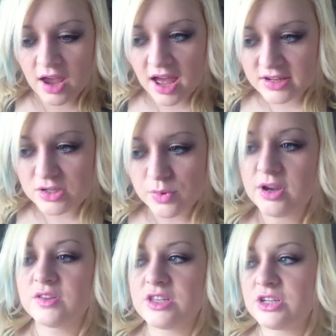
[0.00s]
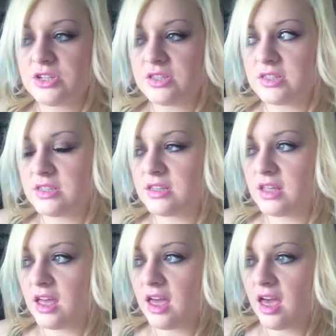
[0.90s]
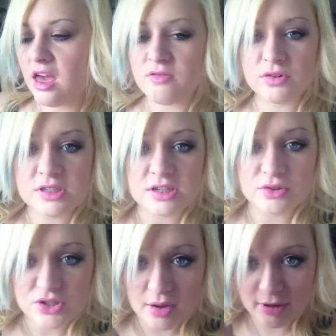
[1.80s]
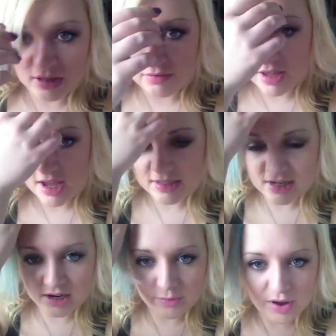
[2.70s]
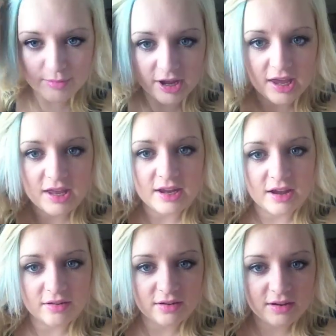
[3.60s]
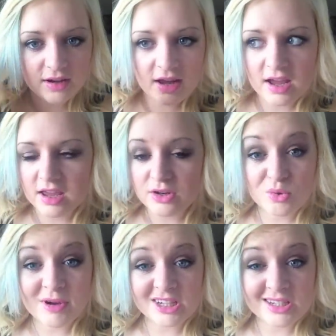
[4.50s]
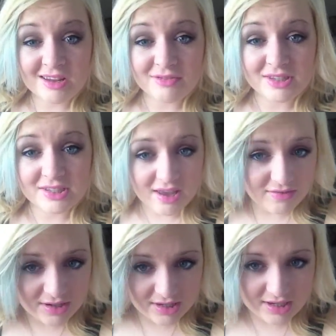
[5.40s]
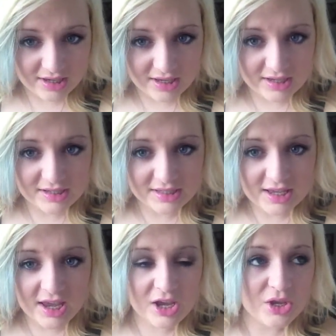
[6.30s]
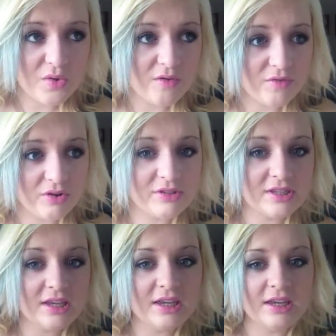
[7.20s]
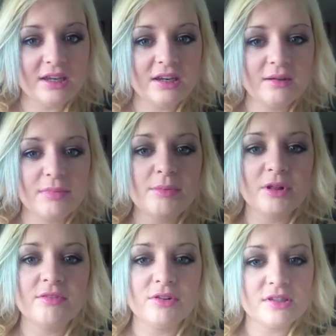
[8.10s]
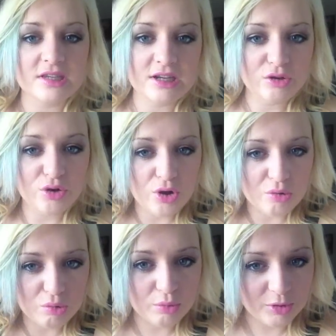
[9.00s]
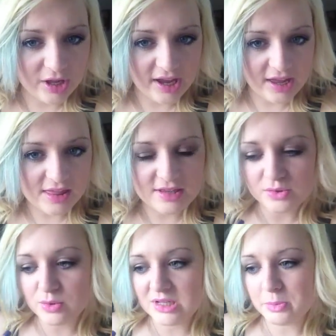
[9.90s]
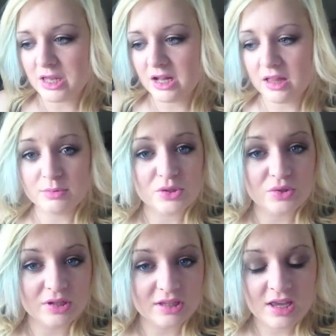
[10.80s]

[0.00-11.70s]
had to wear extensions every single time I leave the house and I wear my hair down. Can you imagine that? For seven years, you have not seen, people have not seen your own normal hair. There's always been clips or